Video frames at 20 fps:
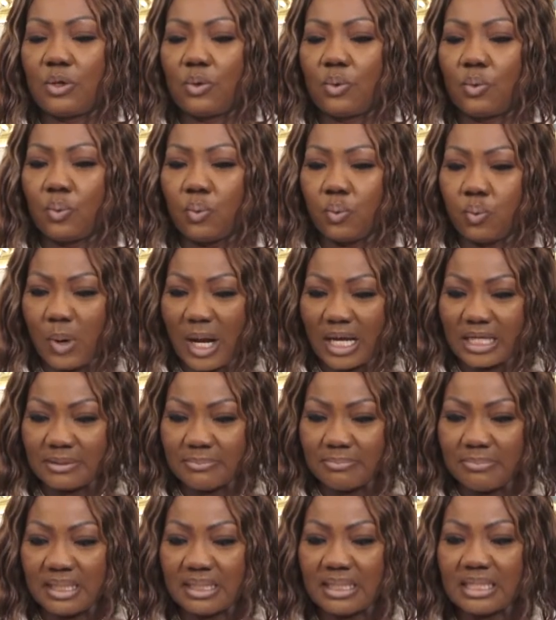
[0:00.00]

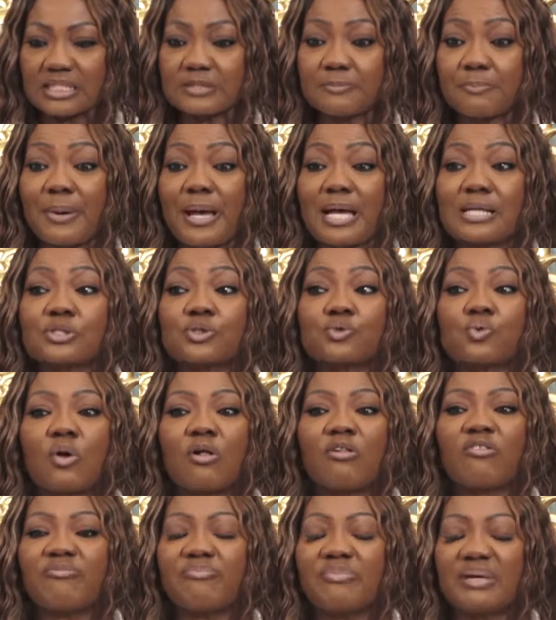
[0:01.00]
1 minute past
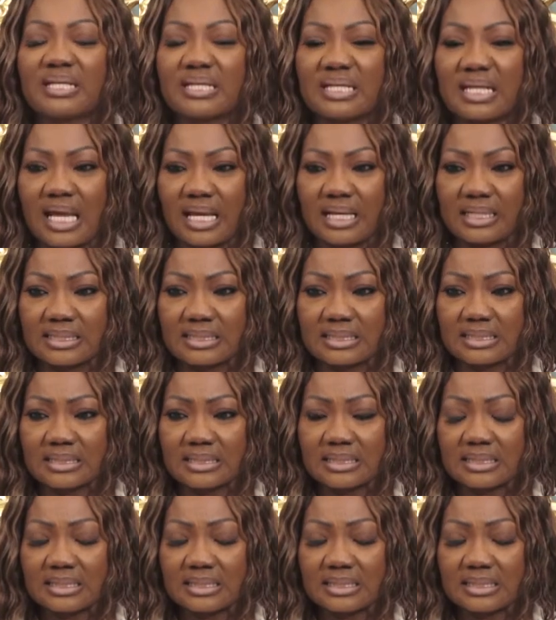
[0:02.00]
12 midnight,